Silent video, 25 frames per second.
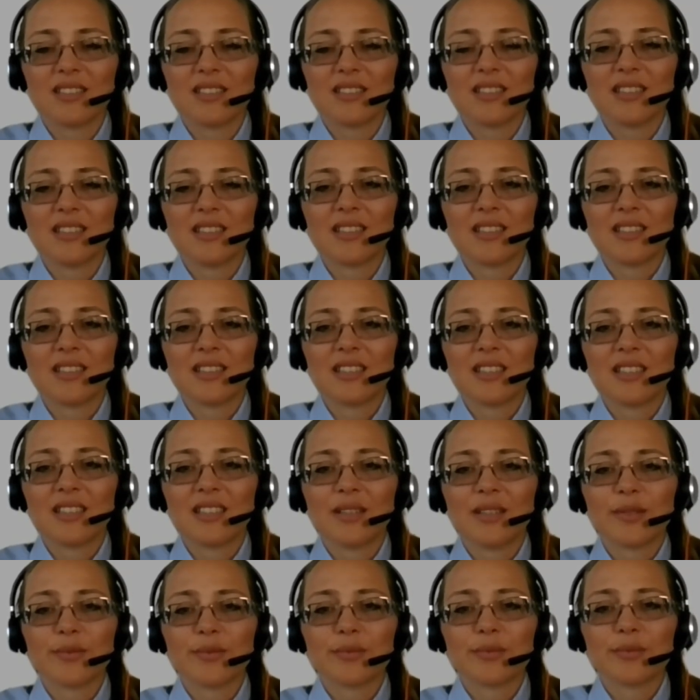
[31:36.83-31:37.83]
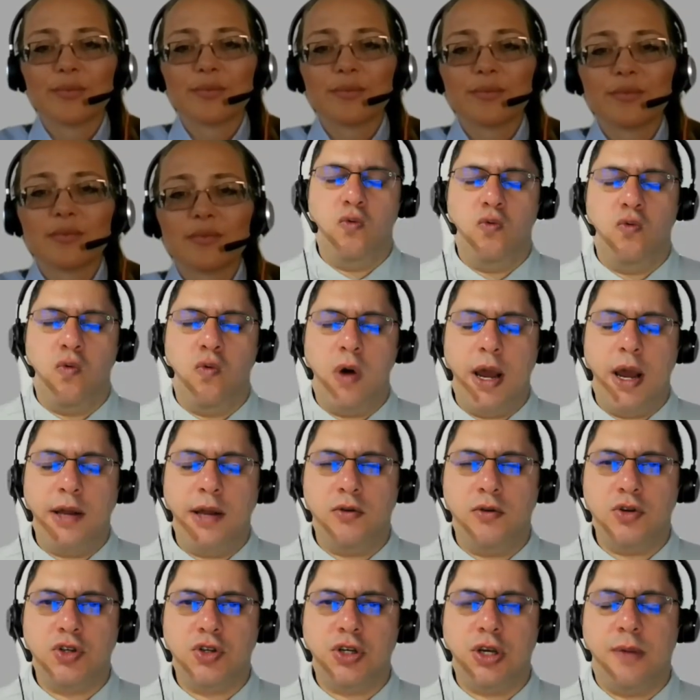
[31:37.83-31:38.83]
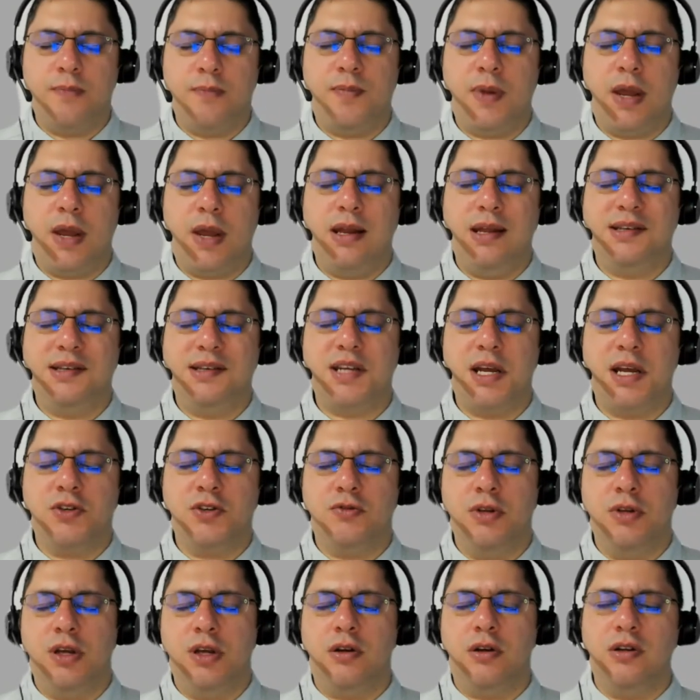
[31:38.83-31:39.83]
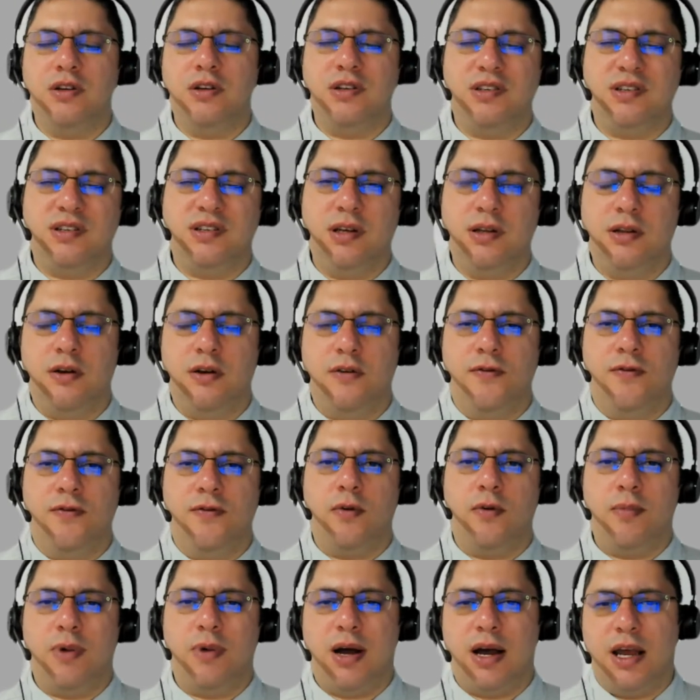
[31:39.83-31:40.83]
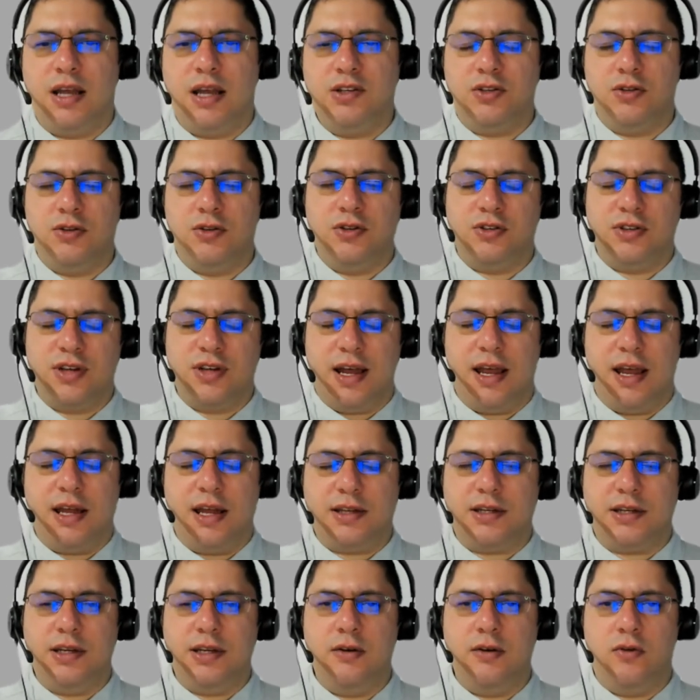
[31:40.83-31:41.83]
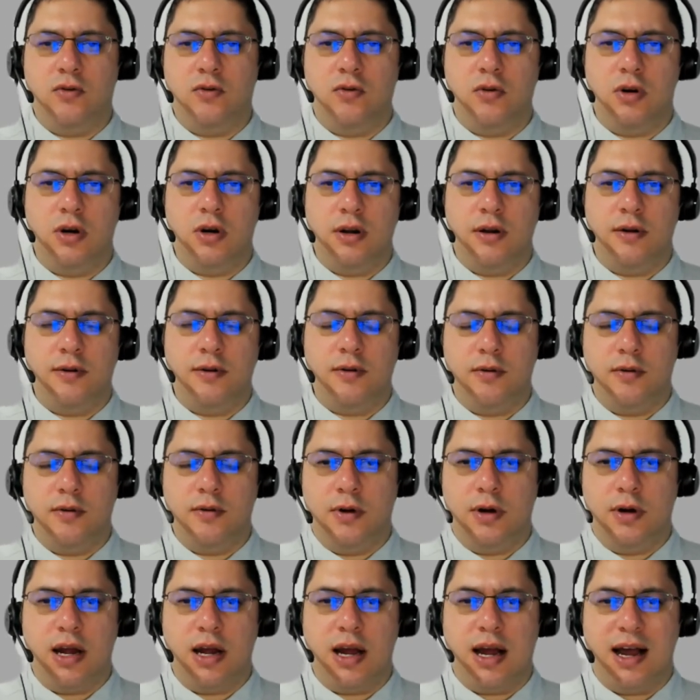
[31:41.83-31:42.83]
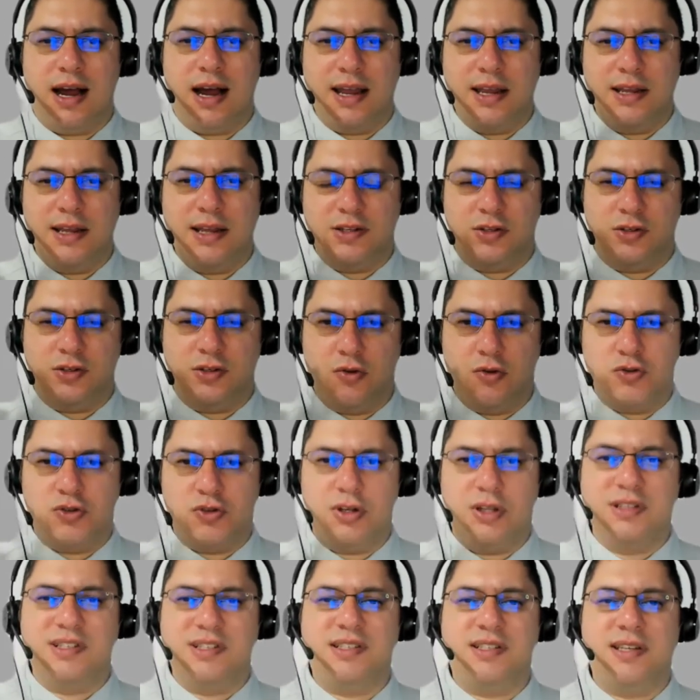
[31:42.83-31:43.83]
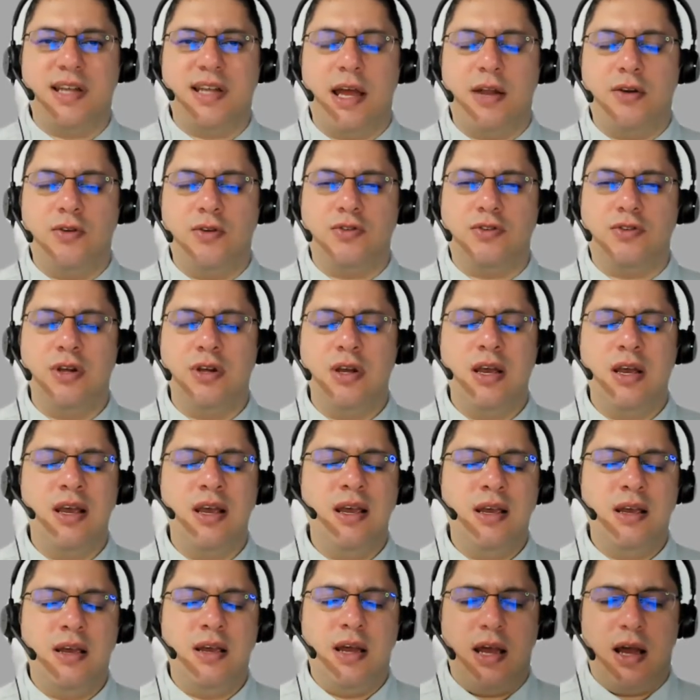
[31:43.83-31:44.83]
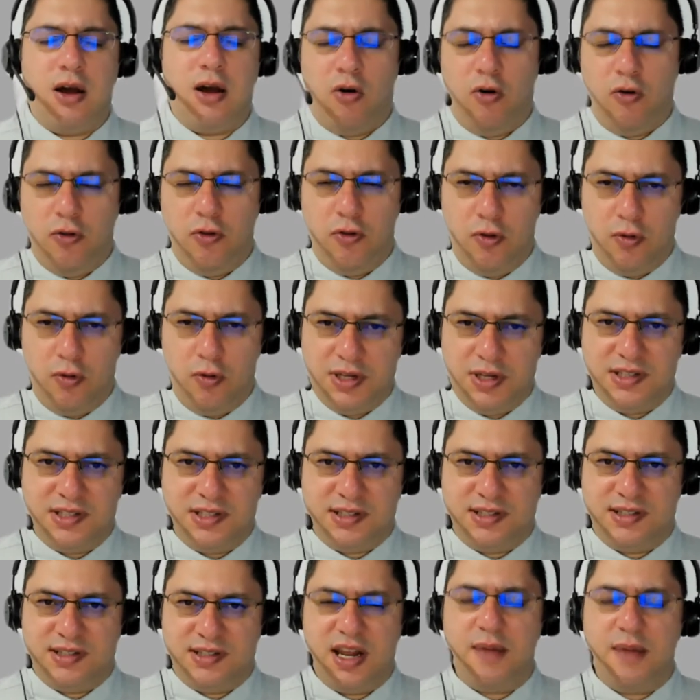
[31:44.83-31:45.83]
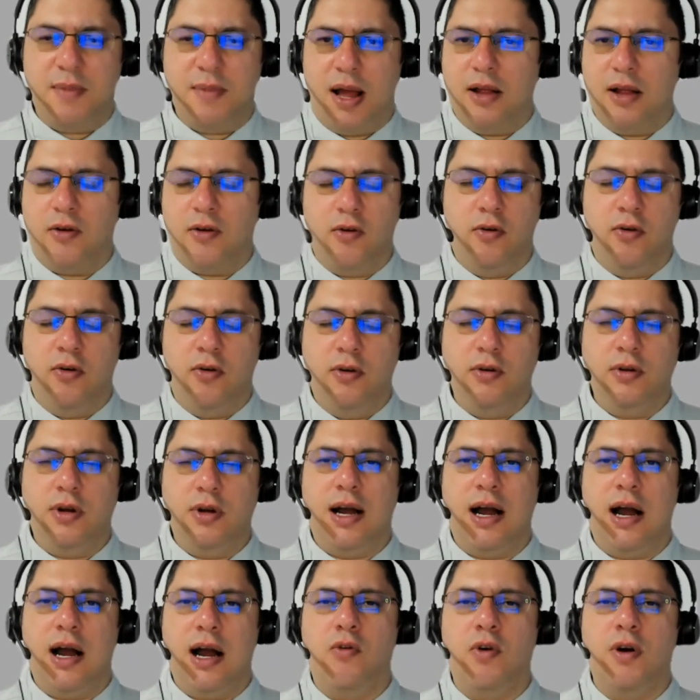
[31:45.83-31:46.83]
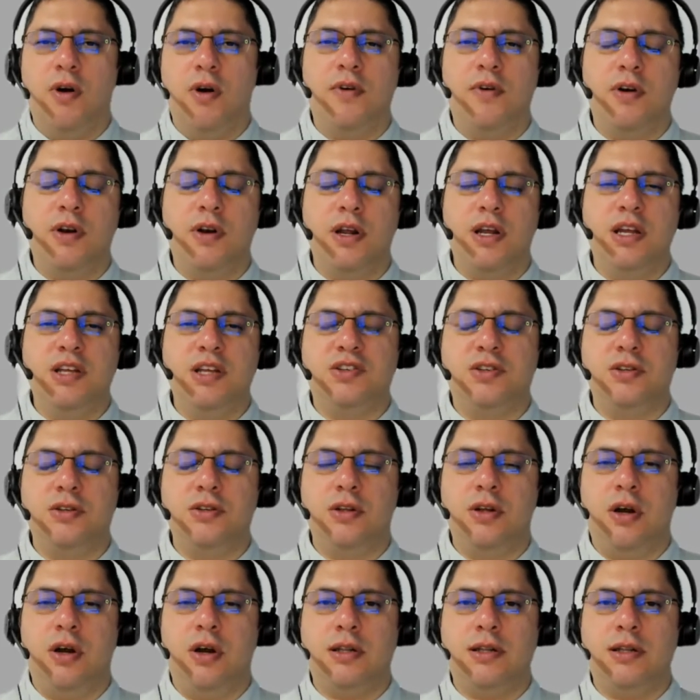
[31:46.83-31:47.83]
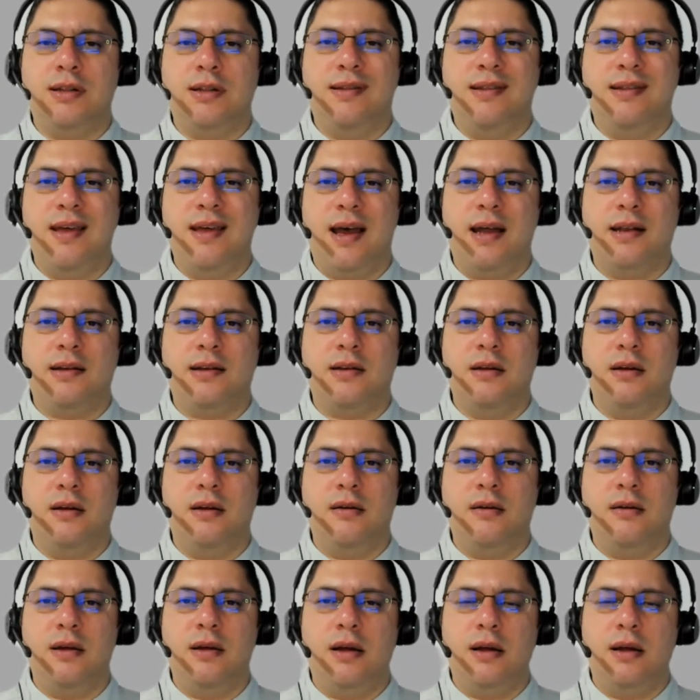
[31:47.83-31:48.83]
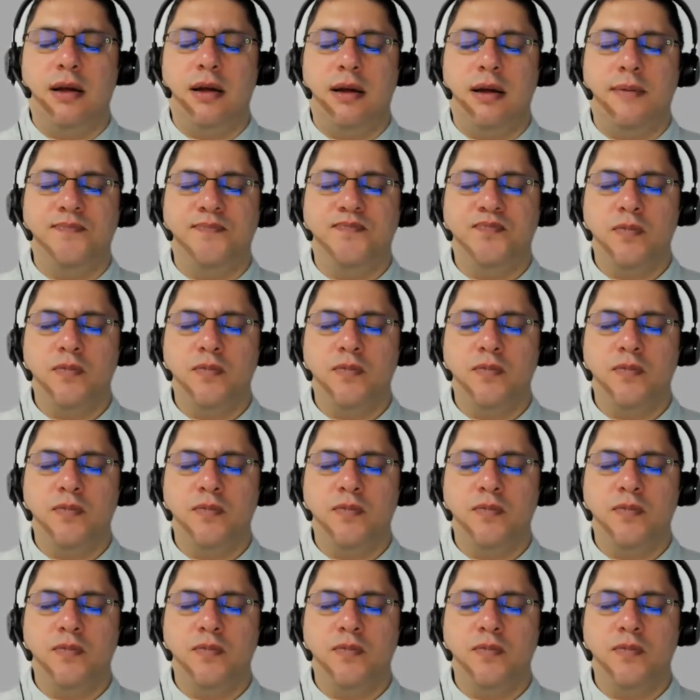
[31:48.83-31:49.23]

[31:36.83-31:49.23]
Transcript: Uh, uh, no, actually, wine or champagne is actually considered from high society or a, or a highest social status. Although it's same alcohol, however, is not that uh,